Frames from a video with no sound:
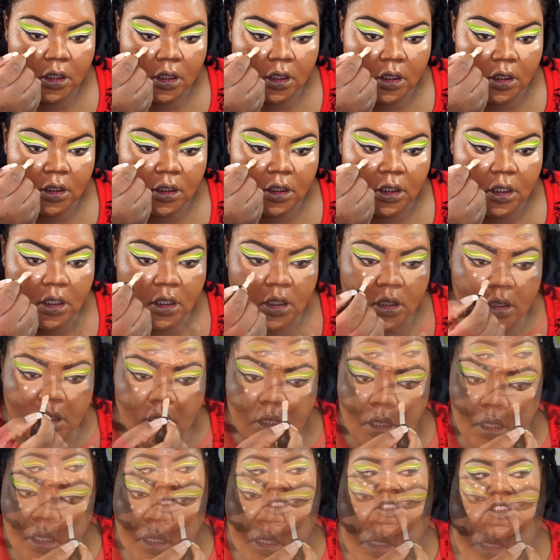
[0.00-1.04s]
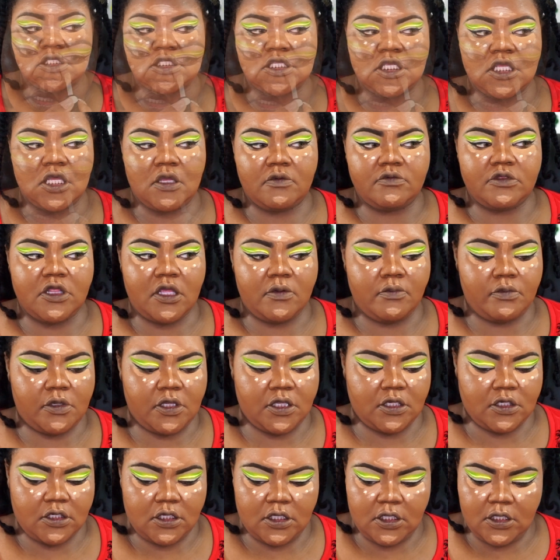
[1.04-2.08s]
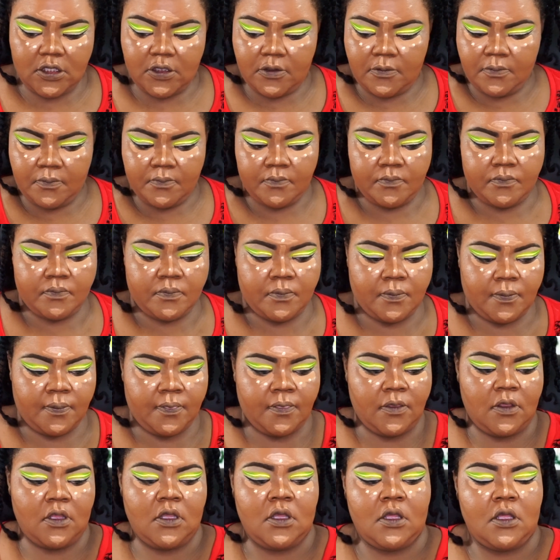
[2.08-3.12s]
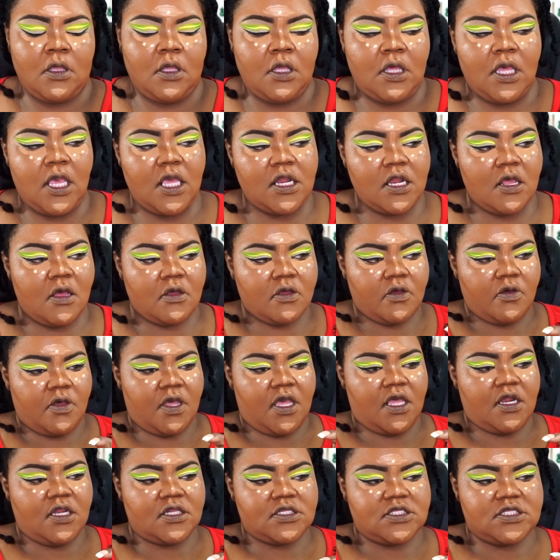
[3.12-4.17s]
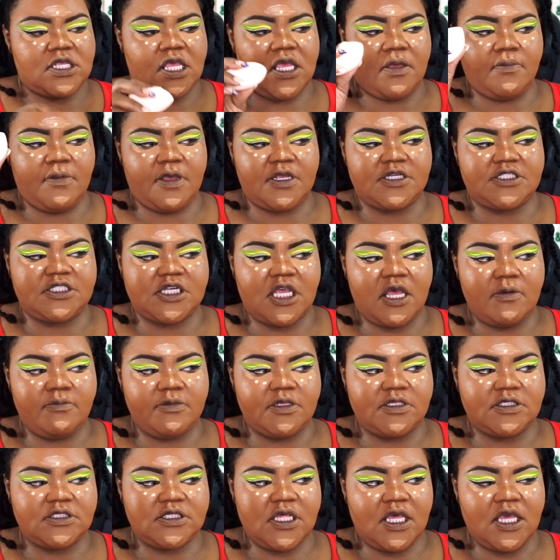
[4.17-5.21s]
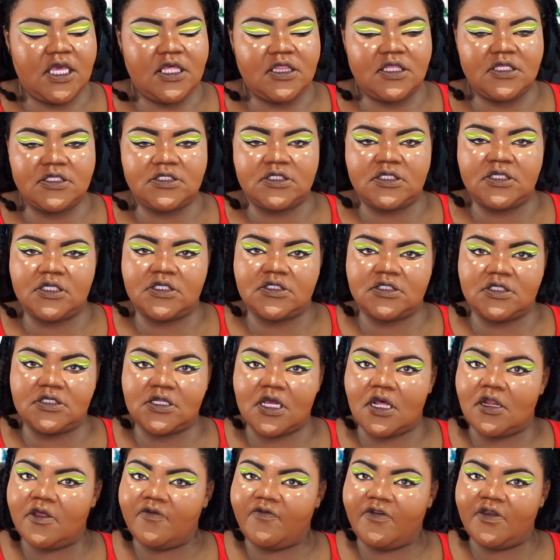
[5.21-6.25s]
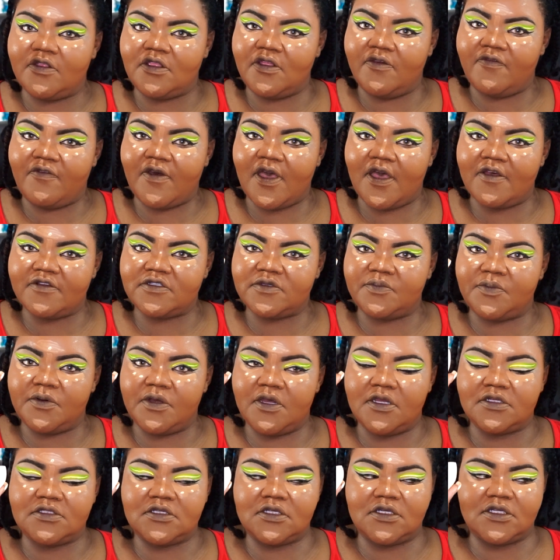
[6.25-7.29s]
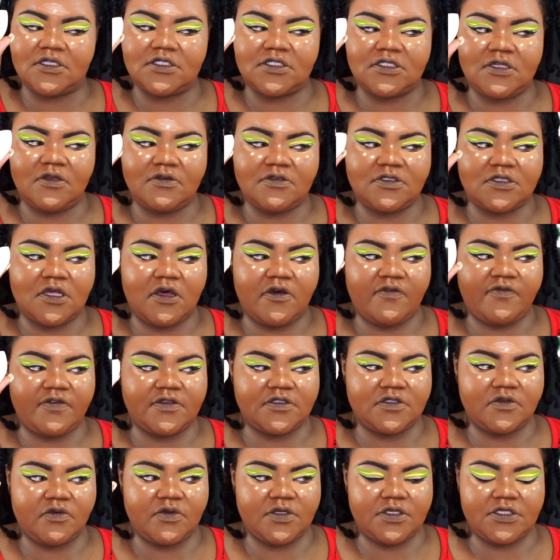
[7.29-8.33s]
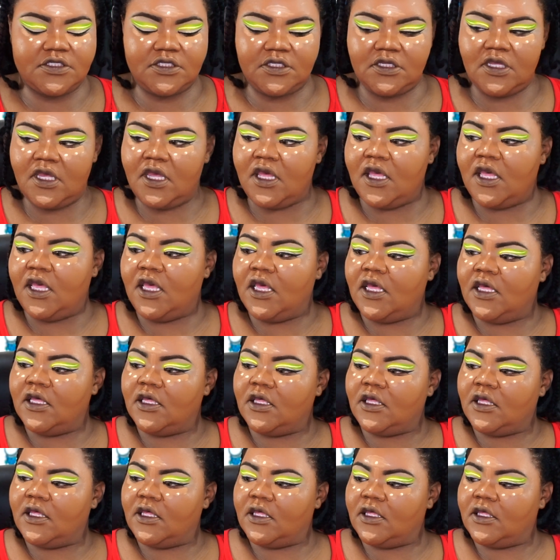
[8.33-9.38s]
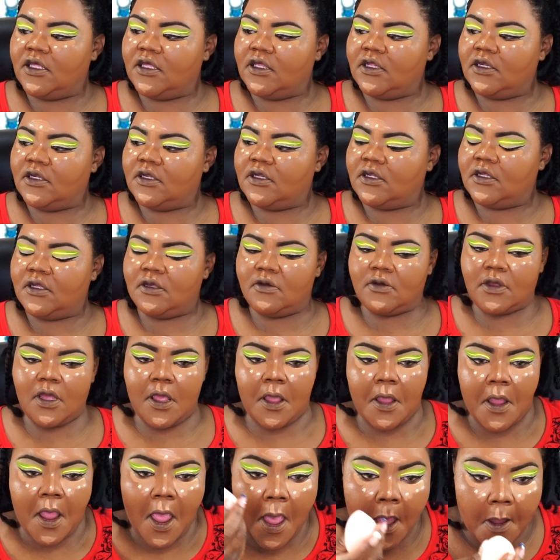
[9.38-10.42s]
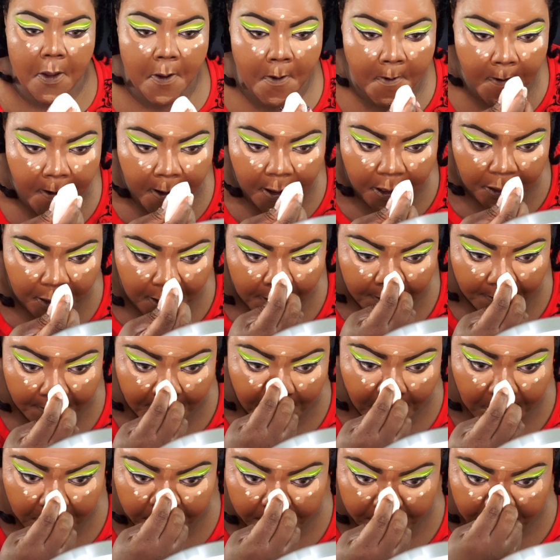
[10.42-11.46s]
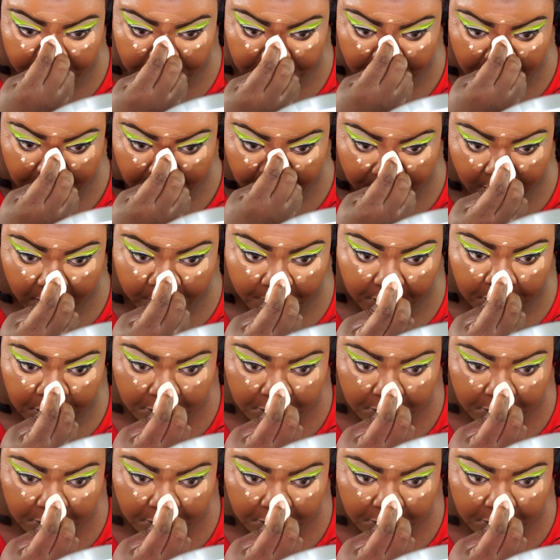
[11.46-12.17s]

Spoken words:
a dot just to help that blend in. And I'll go ahead and take my Shot Miss A. This is a $1.55 sponge and it's so soft and squishy. And okay, I'll go in and try to blend it up down my